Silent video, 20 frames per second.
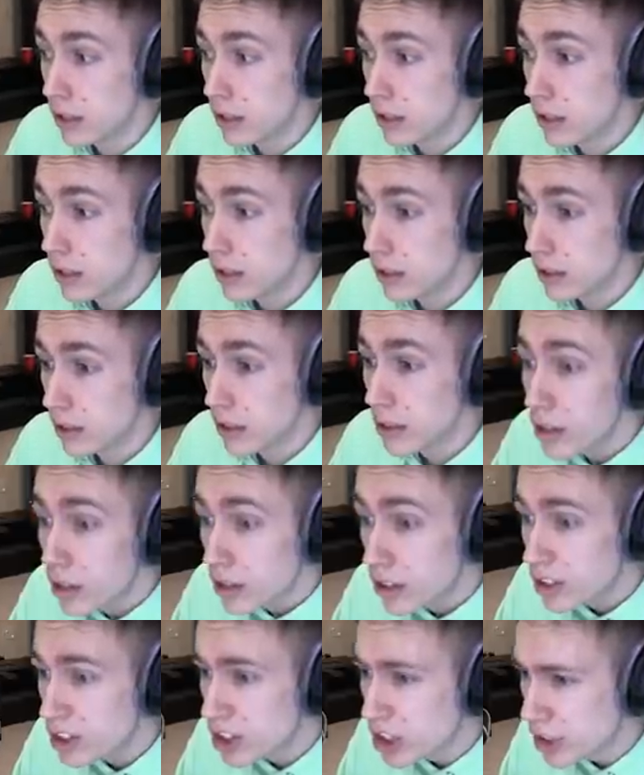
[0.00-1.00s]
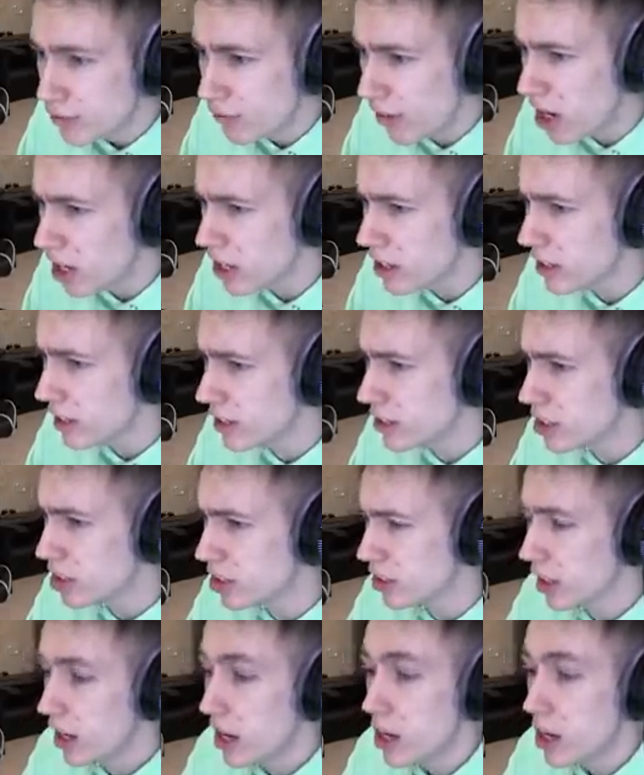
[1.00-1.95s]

for blank. Schwangers.